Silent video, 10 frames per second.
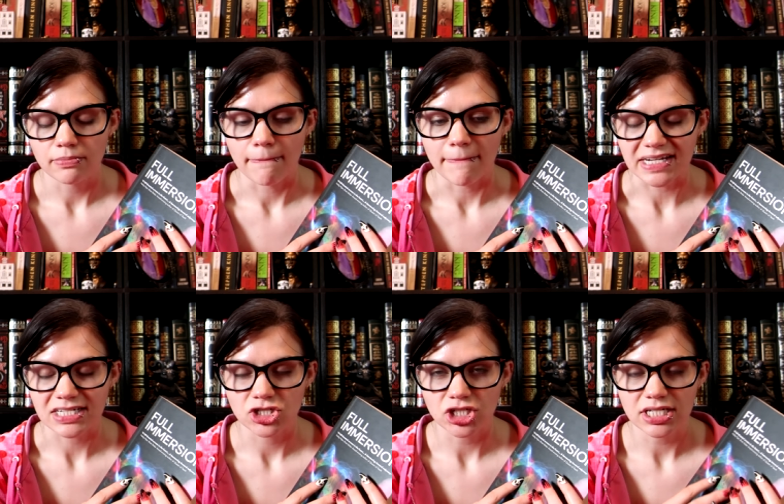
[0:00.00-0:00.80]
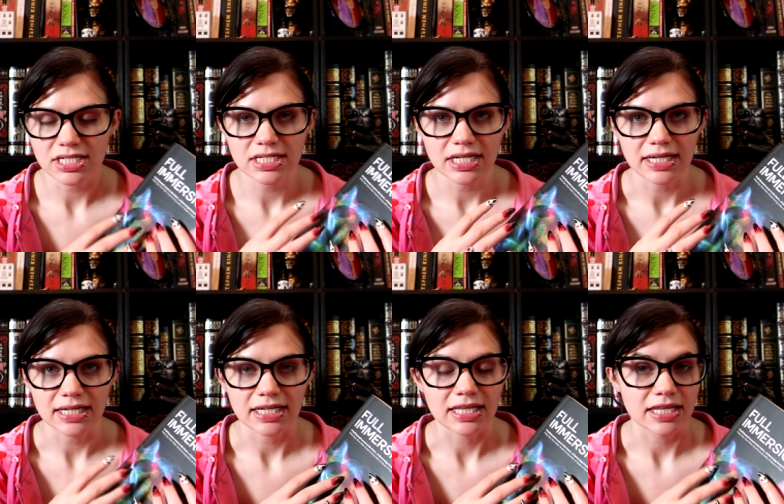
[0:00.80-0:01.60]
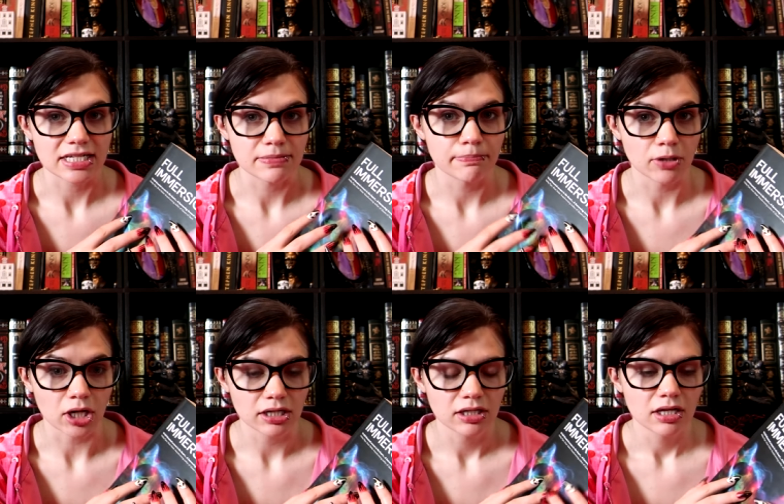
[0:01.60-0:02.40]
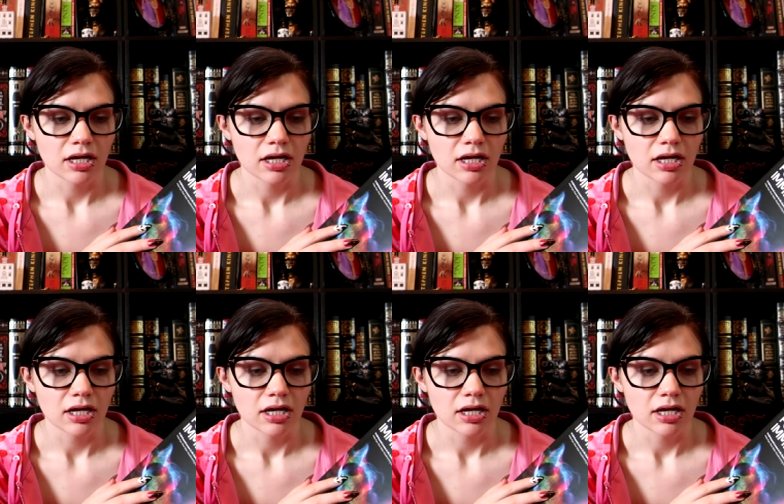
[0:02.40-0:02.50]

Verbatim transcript: messages in this book.